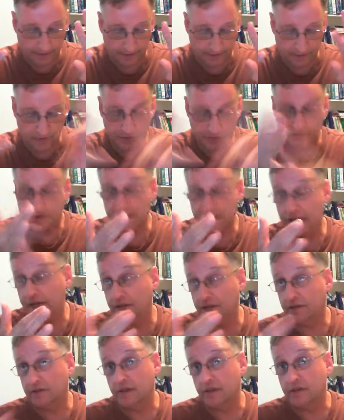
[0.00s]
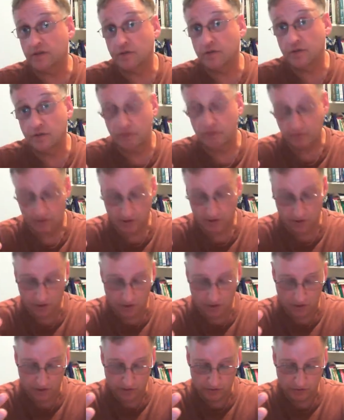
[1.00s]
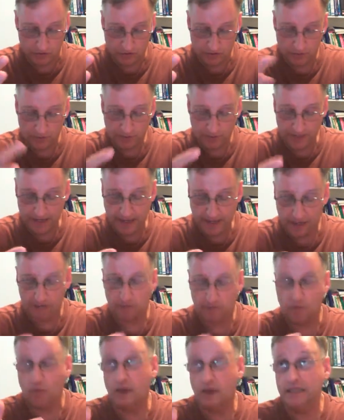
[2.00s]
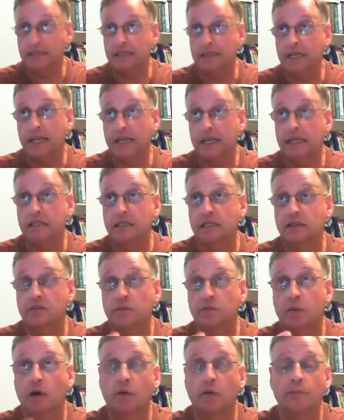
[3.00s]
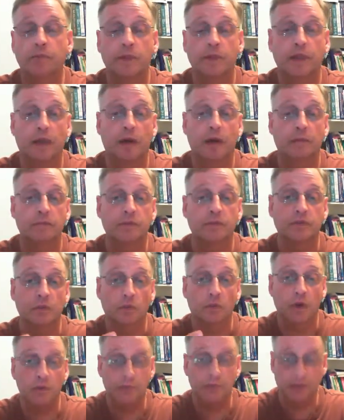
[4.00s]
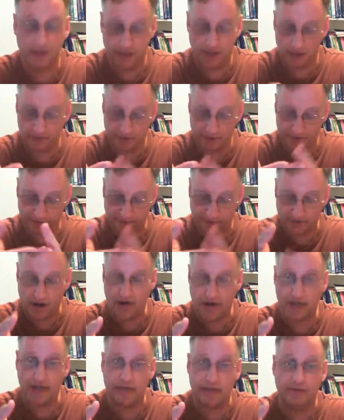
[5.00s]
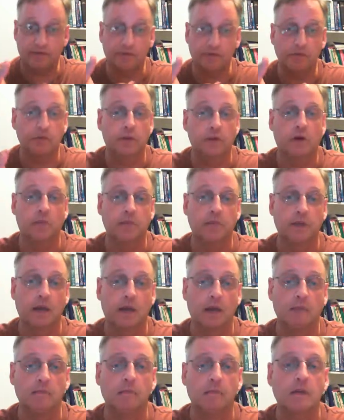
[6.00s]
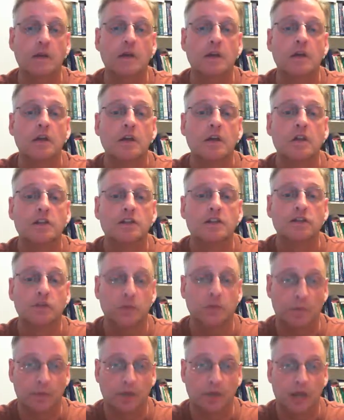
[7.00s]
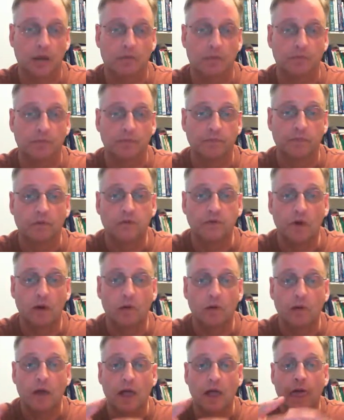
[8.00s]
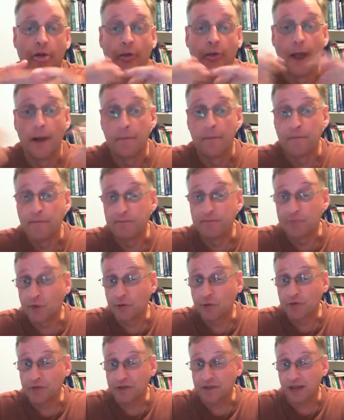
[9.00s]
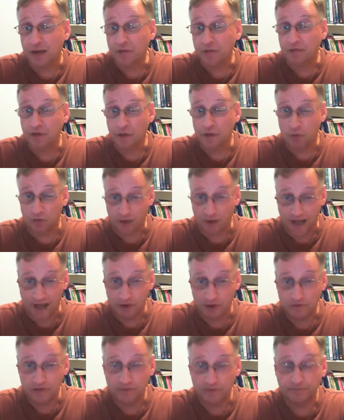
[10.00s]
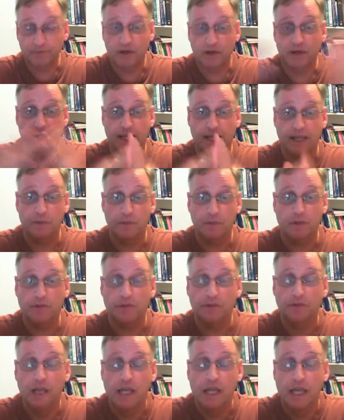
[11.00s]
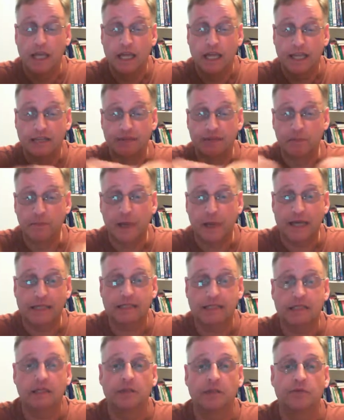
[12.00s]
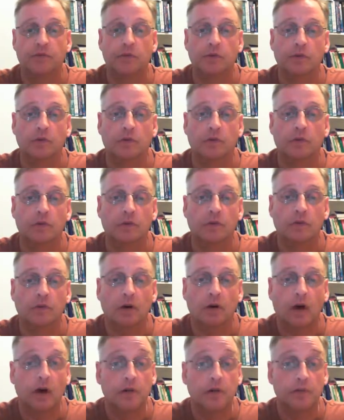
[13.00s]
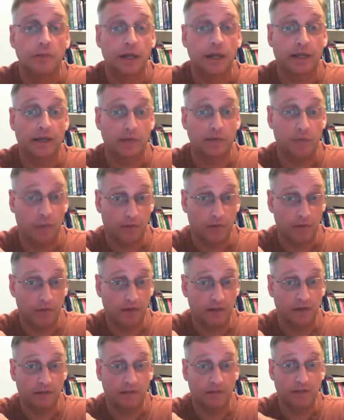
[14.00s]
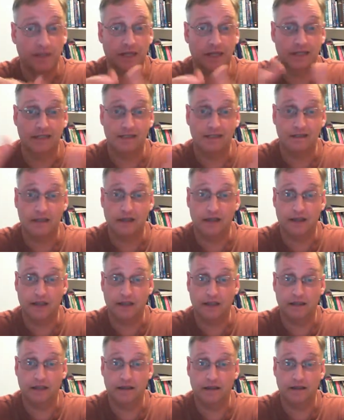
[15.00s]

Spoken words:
Tuesdays at noon to 2 p.m., Wednesdays 12 p.m. to 1 p.m., and Friday from 12 p.m. to 2 p.m. So those are times when I'm around on campus. It's best if you call to make an appointment because I